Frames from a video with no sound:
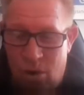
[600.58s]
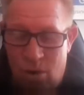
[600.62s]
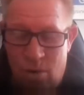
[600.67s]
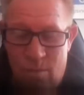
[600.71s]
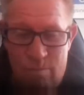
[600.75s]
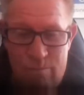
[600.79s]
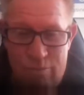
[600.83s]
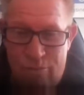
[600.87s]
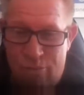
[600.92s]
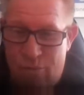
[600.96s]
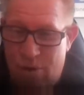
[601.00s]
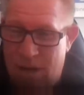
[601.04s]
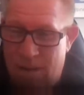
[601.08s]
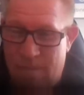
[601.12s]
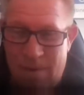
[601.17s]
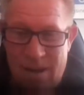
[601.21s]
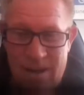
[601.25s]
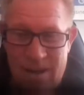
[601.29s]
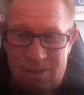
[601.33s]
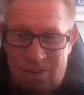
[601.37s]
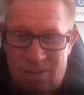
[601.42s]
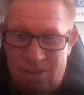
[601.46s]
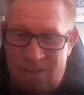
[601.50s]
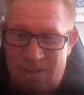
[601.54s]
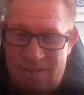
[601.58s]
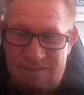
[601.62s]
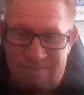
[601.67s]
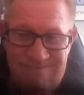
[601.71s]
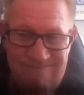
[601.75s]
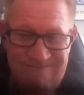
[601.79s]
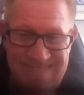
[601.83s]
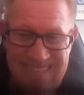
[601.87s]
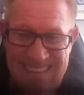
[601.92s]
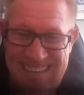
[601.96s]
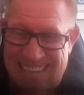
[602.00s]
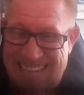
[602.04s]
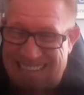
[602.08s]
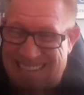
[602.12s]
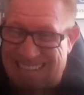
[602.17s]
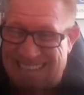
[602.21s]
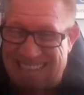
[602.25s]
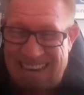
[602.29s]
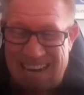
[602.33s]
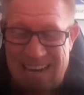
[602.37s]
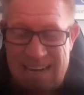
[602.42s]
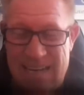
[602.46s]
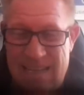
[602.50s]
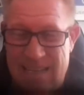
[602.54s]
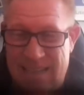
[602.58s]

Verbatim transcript: pretty much exactly the